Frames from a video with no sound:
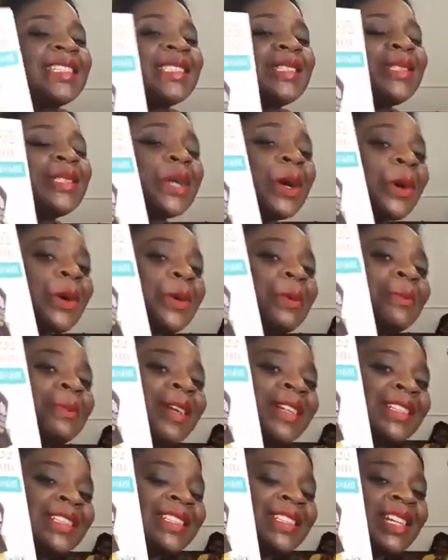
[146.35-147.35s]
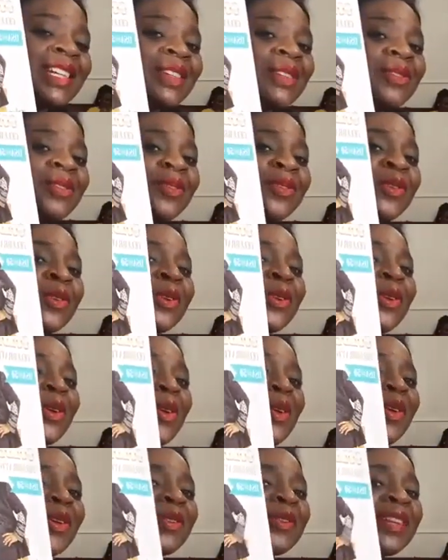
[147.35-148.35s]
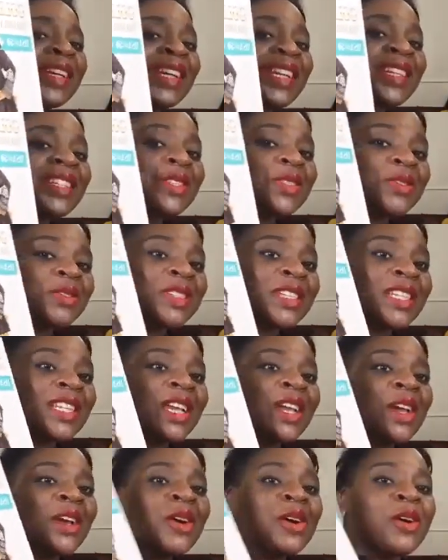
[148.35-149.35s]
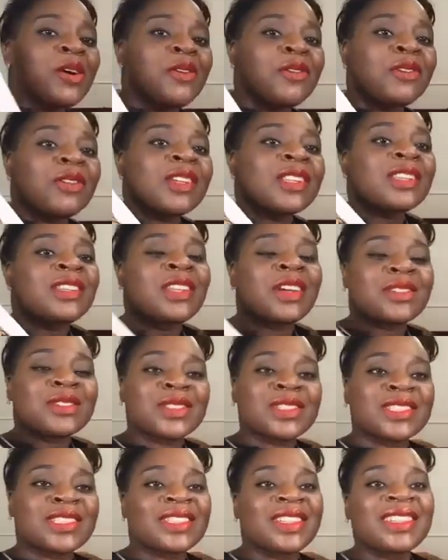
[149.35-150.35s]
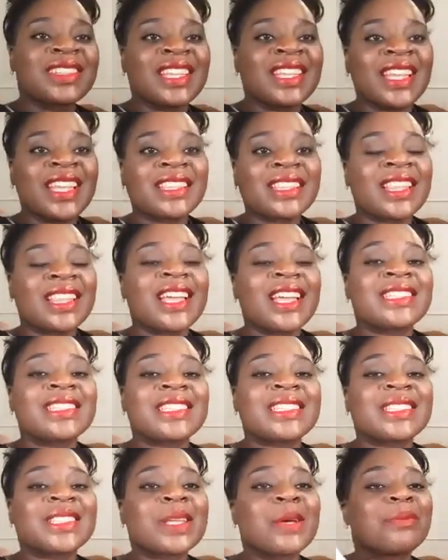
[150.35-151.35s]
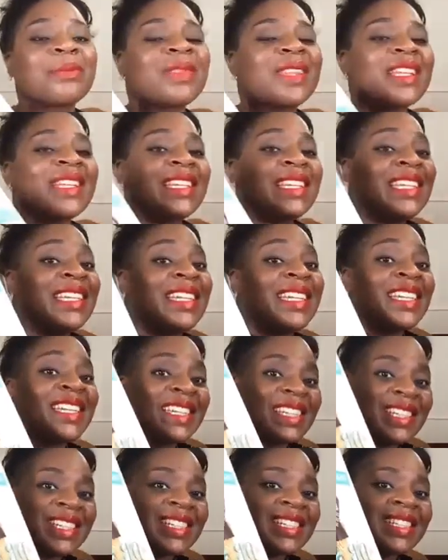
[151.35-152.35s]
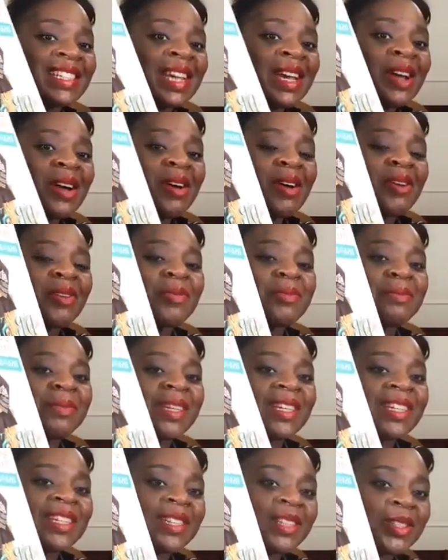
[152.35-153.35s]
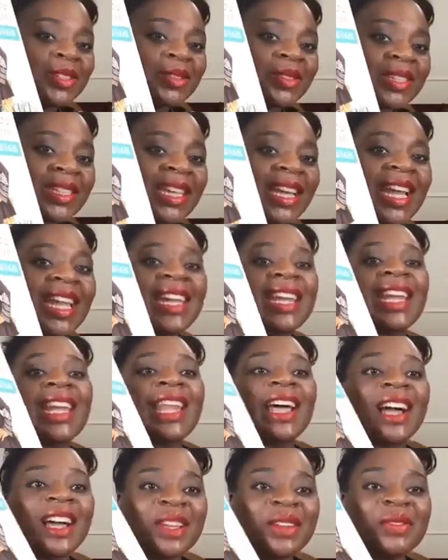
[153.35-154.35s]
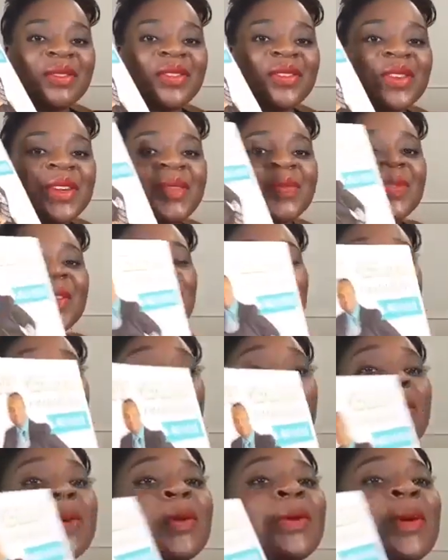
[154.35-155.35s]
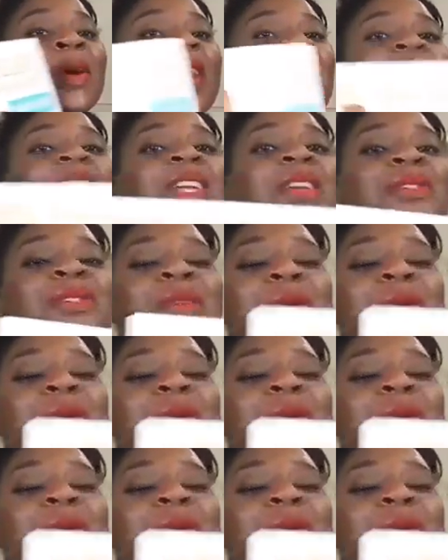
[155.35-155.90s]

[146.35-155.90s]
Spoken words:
documented, full of history, over Dr. Sandey 30-something years of ministry and life. So if